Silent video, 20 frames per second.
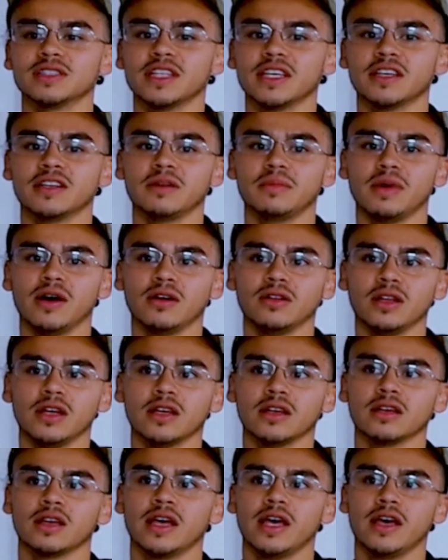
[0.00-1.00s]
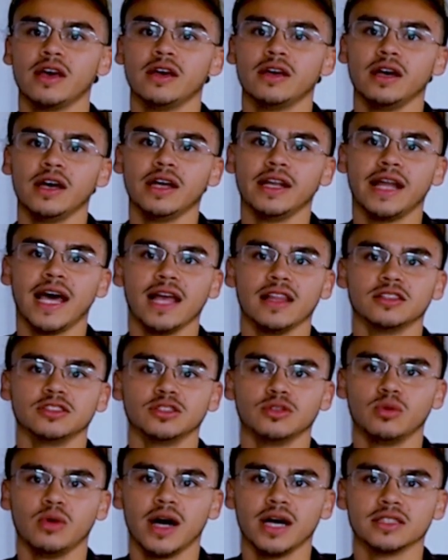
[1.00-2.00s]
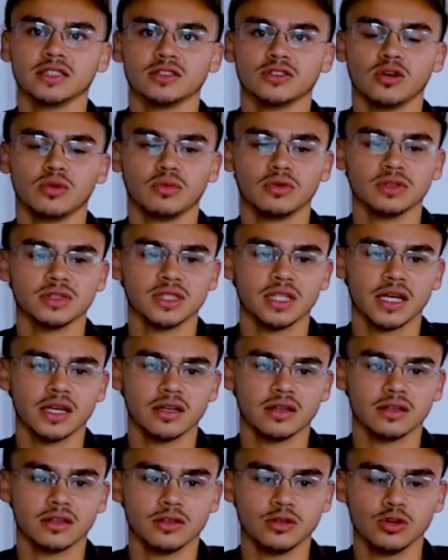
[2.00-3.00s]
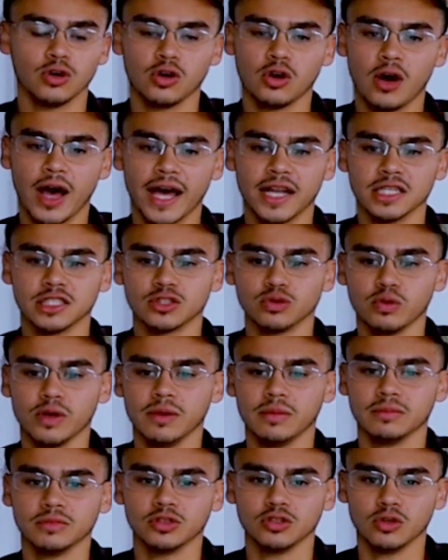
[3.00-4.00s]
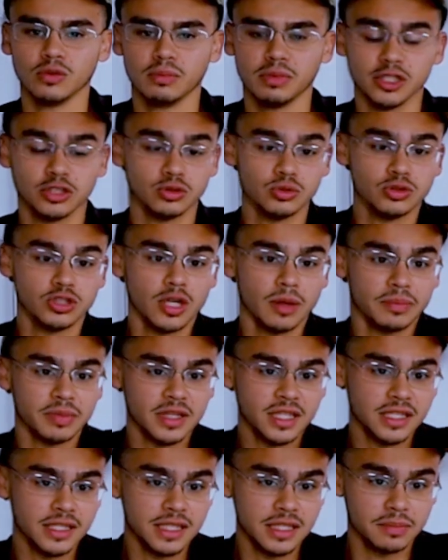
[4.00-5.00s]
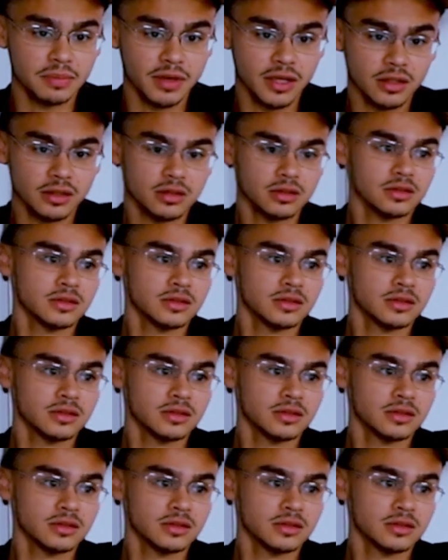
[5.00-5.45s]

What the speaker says: was thinking about like, analogy wise, it's almost like you don't know how to swim, but you jump in the deep end.